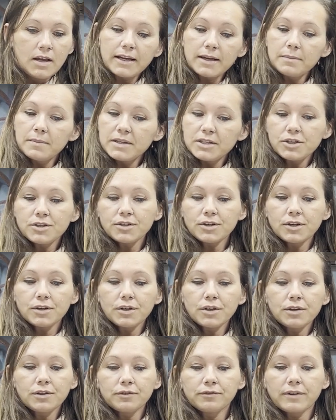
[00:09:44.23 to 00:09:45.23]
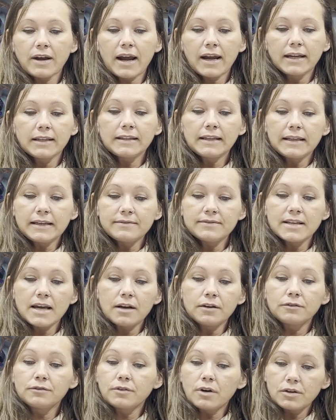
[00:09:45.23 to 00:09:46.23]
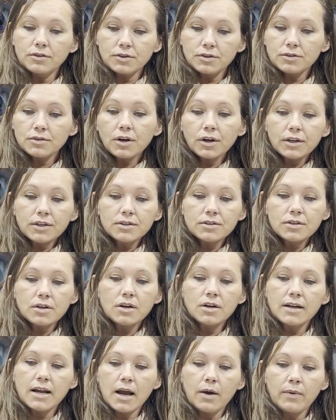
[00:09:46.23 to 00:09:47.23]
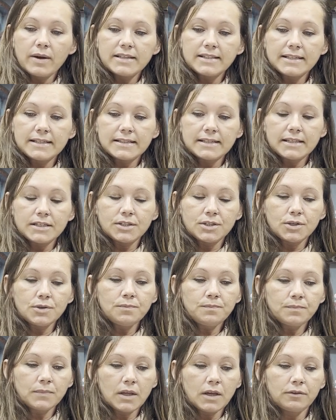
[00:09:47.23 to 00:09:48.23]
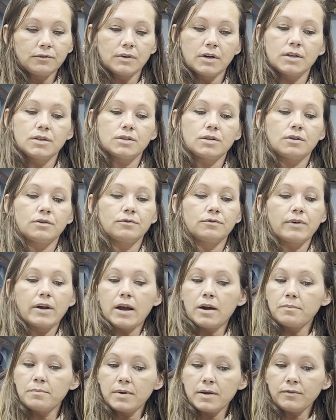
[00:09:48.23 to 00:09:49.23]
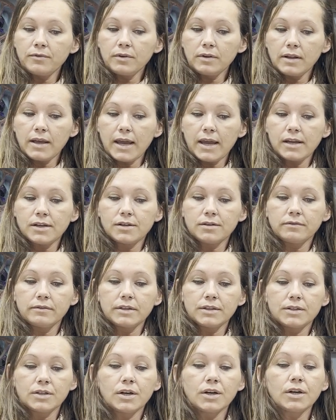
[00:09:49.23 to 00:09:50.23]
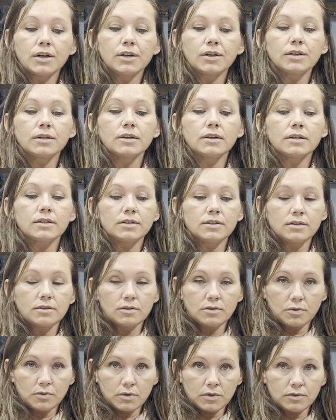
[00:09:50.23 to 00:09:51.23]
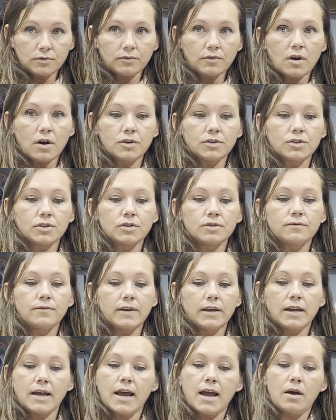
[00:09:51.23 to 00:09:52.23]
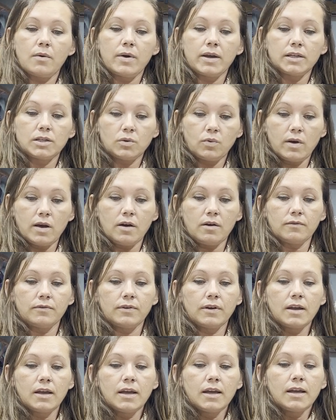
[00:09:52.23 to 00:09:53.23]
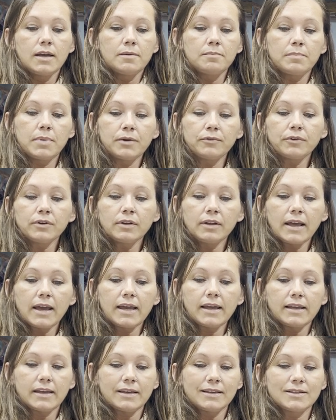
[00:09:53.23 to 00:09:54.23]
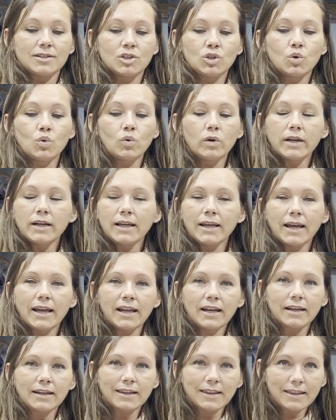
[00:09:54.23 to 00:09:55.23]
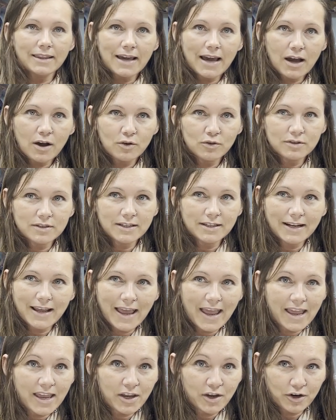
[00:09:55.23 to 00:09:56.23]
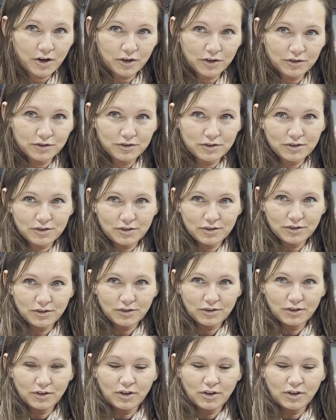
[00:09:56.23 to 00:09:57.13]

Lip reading: Like I mentioned earlier, the ride leaves out of Rogers, Arkansas on Highway 62. It runs around Beaver Lake to return towards Rogers via Highway 12. Beaver Lake is 28,000 acres.